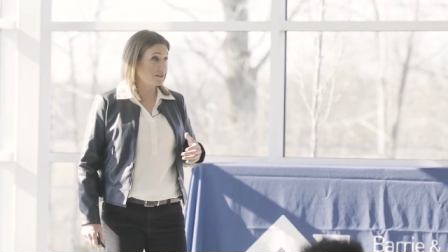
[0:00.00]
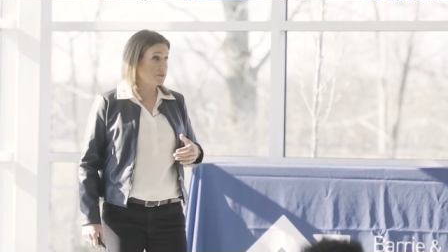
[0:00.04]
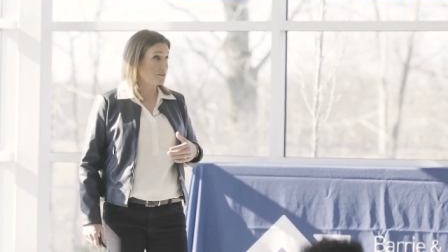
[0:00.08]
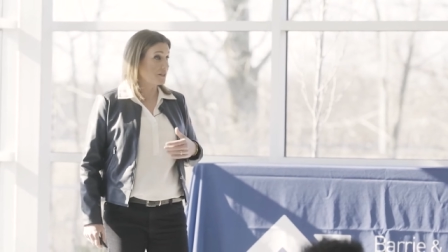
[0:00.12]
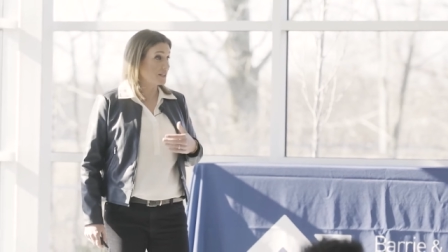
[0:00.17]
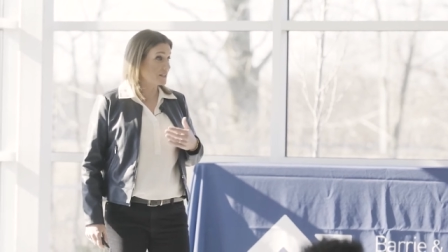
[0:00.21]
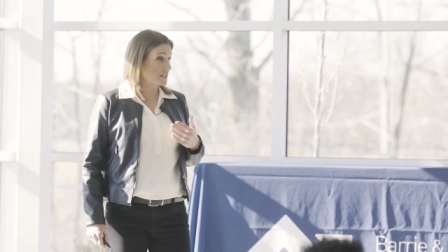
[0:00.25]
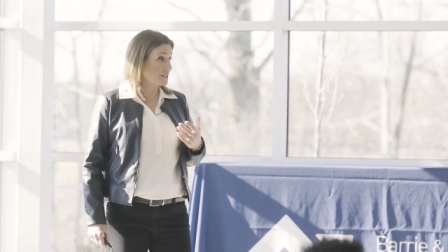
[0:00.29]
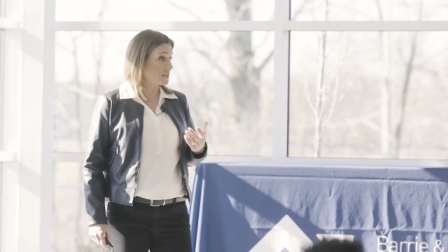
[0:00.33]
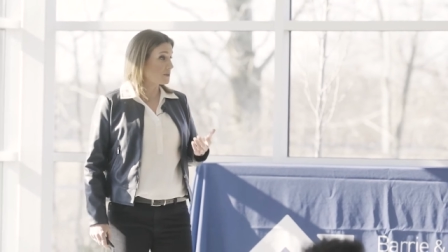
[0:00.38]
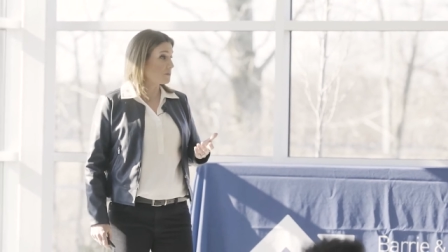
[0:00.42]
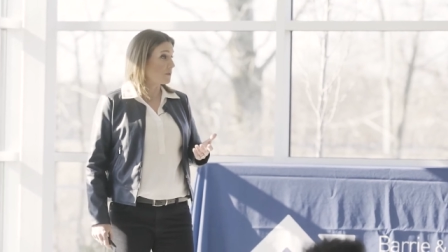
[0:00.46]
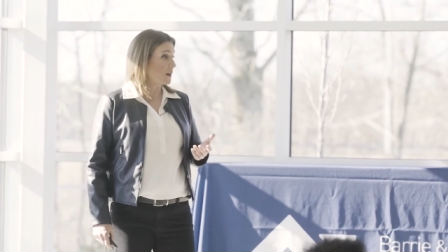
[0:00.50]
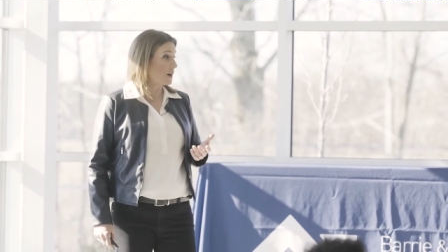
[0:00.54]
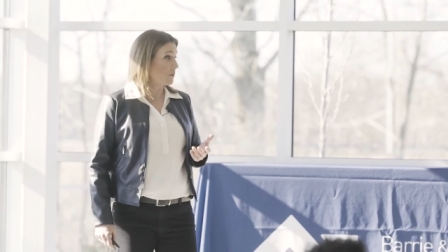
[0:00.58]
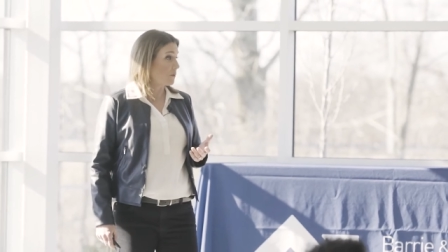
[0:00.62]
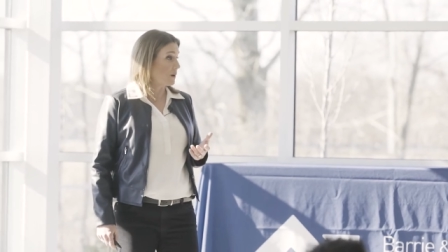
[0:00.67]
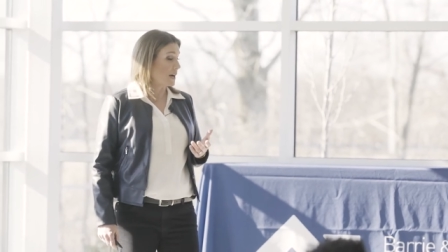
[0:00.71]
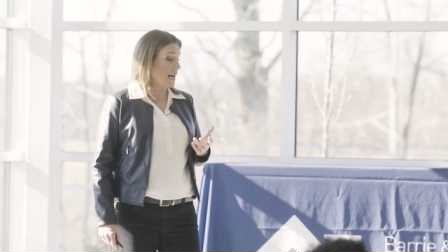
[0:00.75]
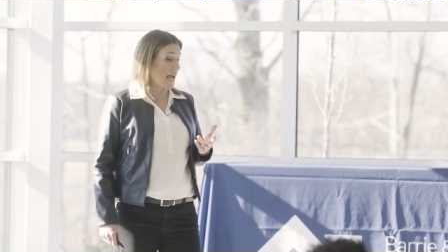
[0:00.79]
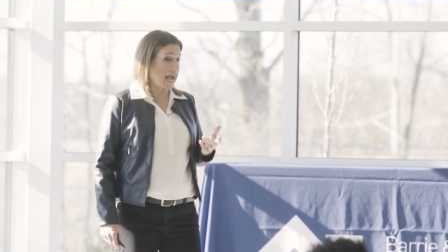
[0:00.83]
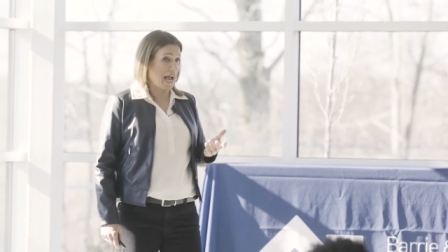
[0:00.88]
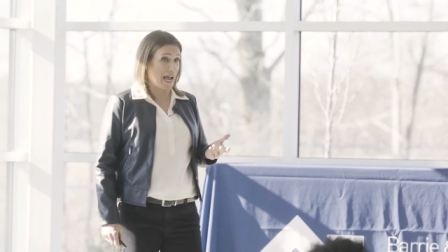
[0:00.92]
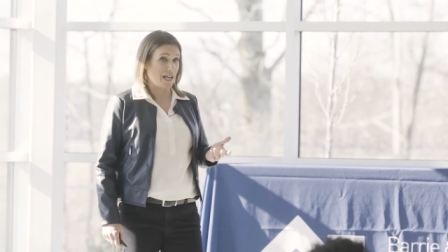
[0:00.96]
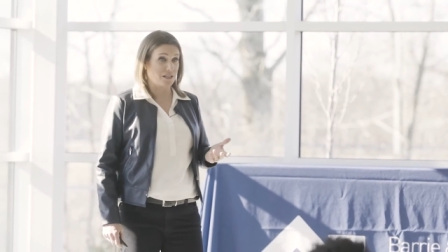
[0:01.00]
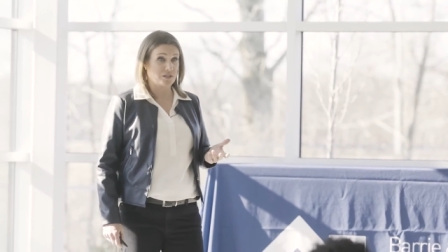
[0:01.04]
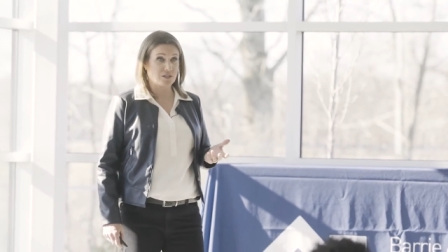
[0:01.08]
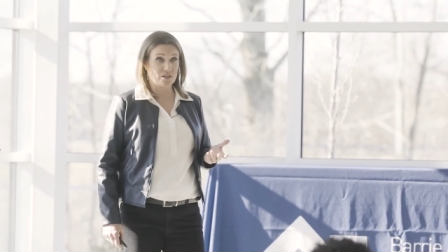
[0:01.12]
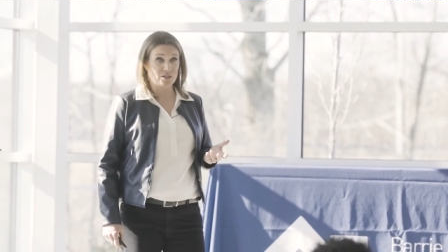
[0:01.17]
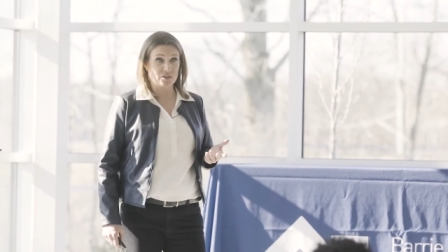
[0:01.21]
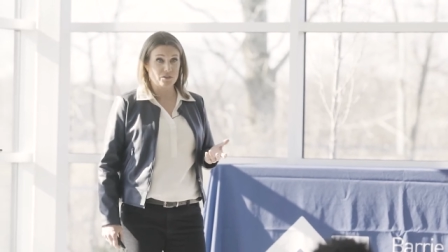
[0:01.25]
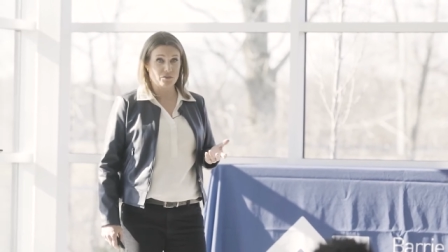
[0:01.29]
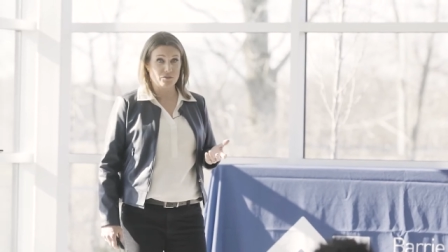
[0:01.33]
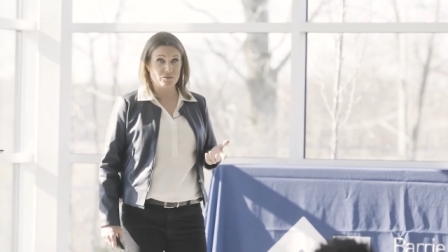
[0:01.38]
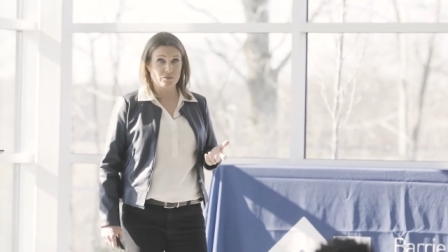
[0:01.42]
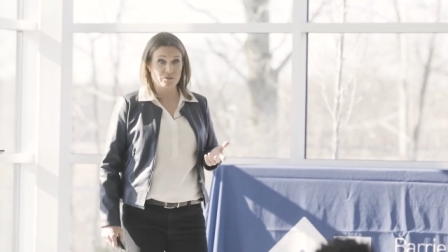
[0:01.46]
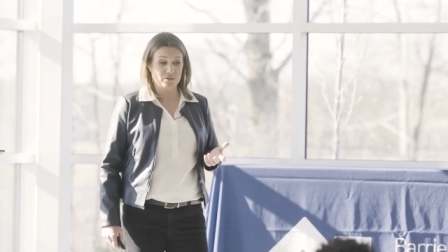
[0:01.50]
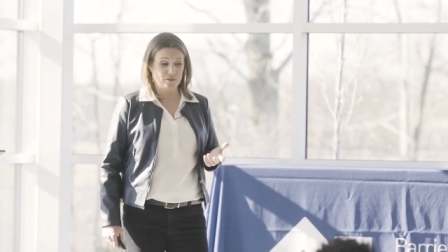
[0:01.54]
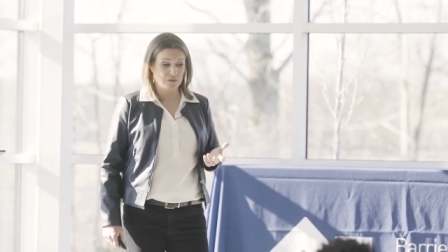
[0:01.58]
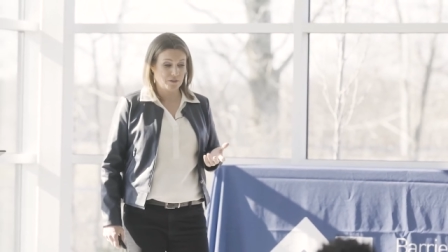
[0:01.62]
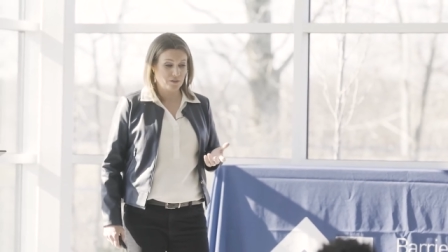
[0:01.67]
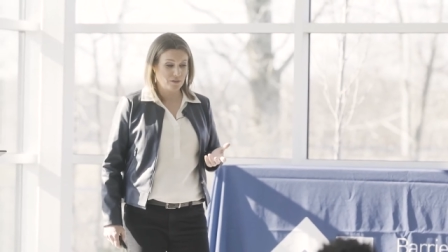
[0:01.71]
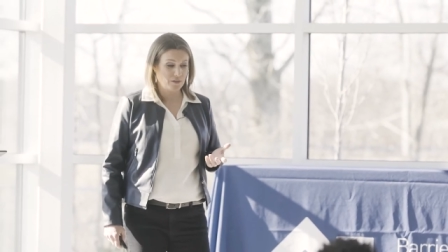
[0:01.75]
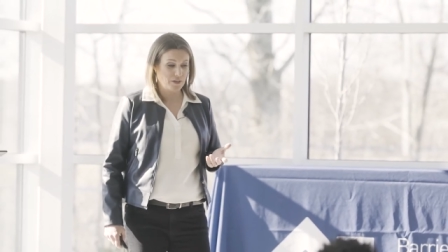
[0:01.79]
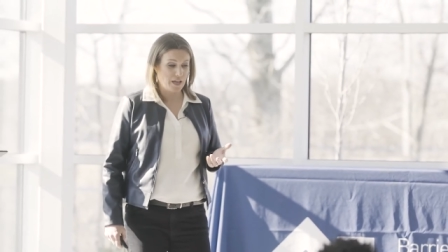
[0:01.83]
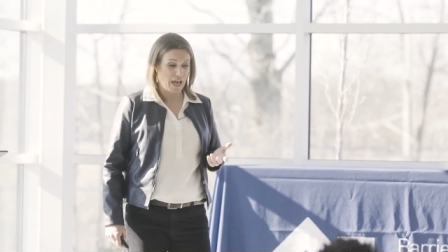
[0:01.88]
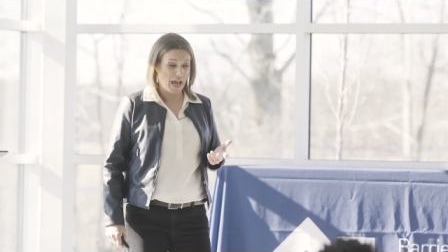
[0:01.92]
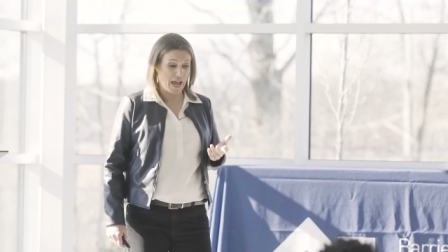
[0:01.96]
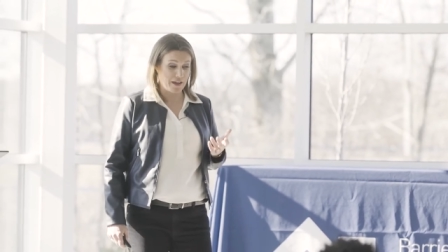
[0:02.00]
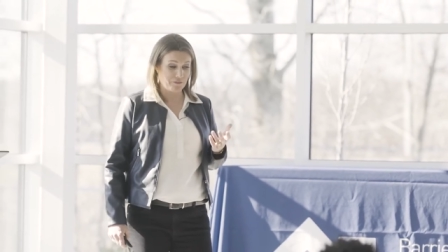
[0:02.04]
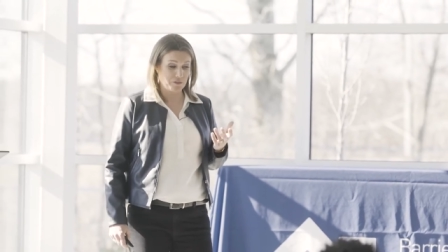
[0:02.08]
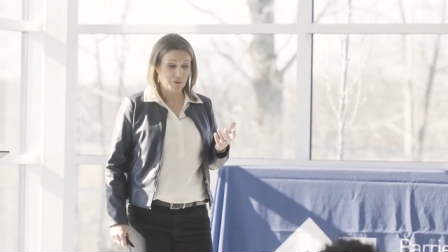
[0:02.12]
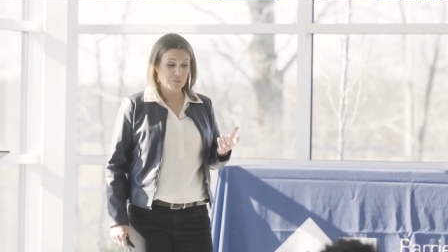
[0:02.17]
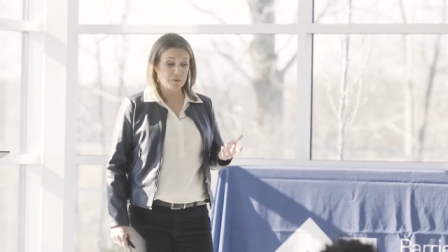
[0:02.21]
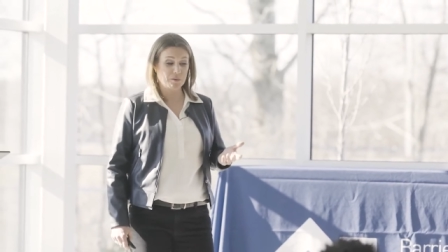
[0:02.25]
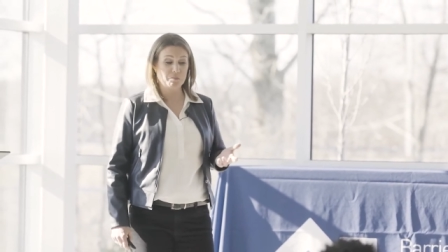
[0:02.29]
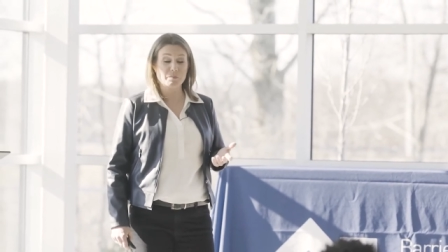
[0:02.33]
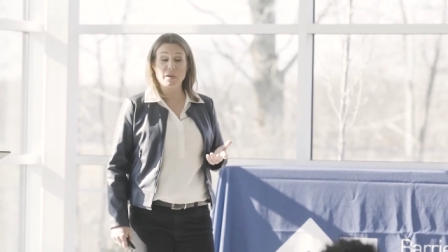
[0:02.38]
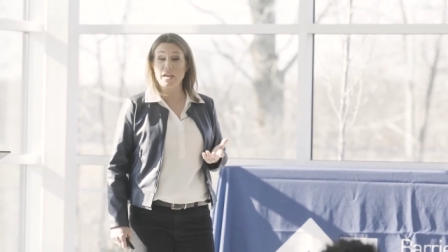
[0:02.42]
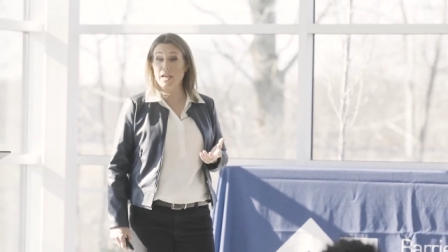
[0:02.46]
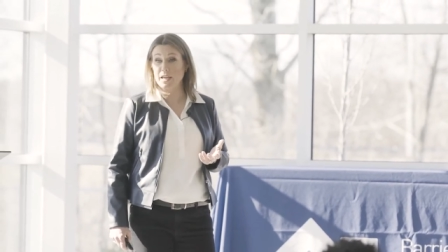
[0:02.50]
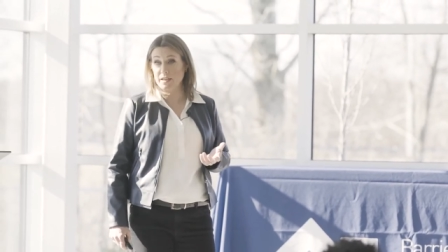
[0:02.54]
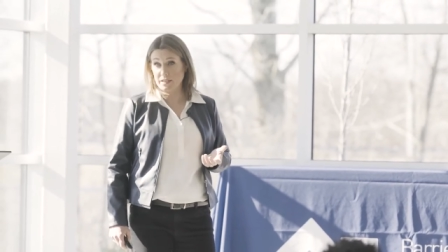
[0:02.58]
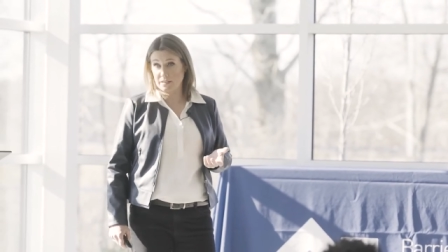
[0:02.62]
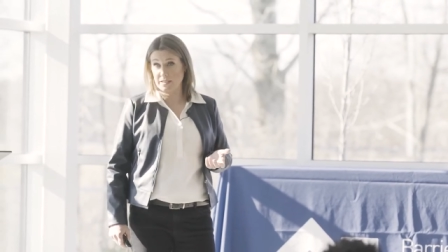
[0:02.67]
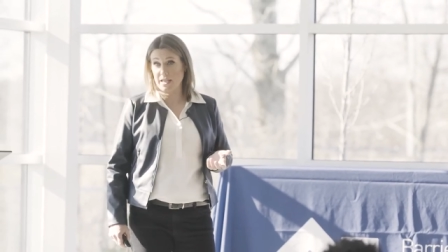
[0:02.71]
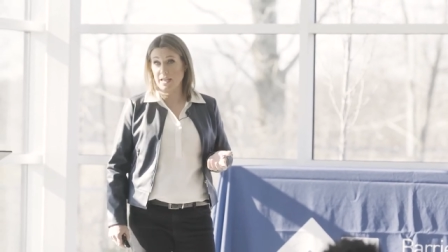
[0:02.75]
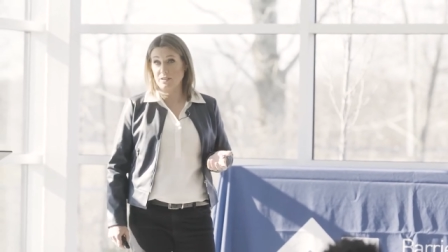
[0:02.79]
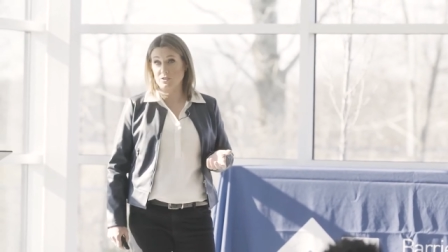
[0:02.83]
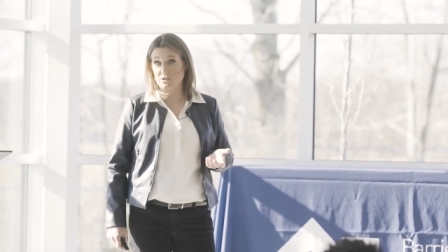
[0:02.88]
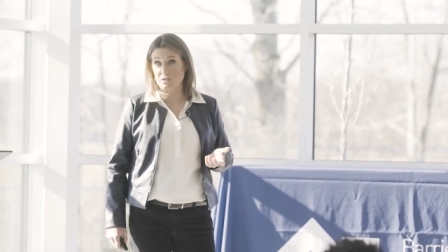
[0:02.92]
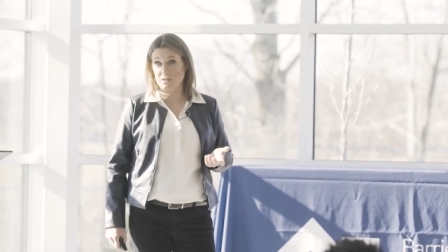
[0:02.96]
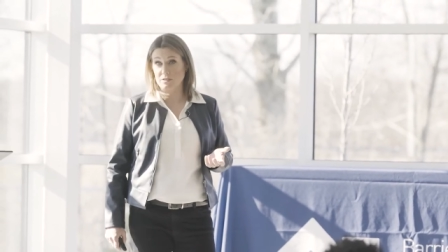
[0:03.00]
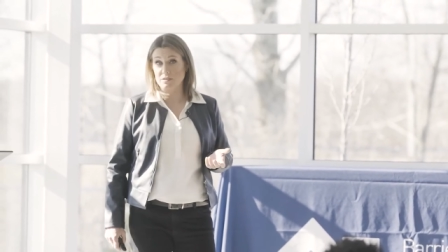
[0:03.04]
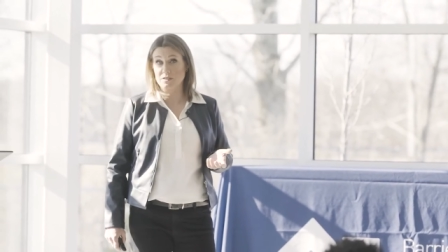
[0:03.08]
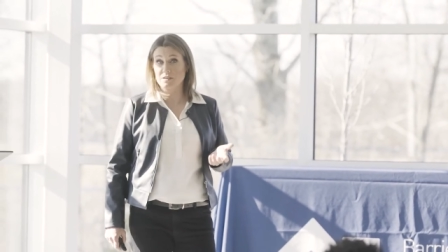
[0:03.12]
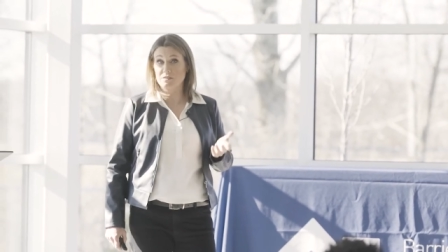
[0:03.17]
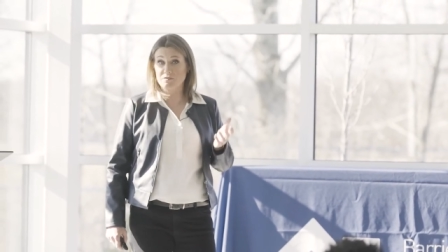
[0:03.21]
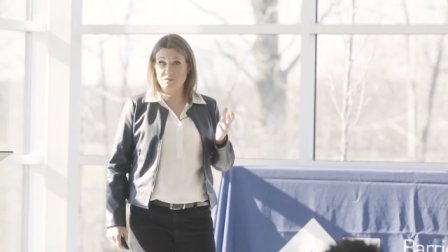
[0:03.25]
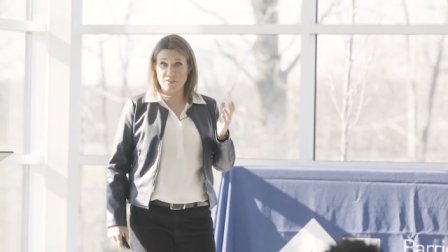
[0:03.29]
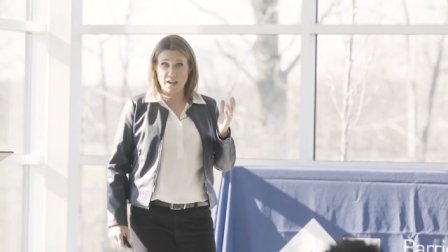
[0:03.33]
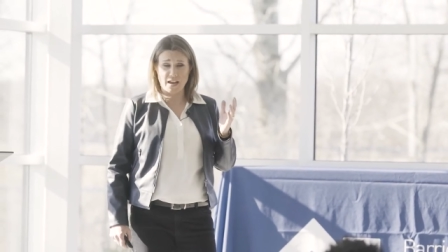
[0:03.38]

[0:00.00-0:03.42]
So this is where I want to ask you, have you been paying attention to the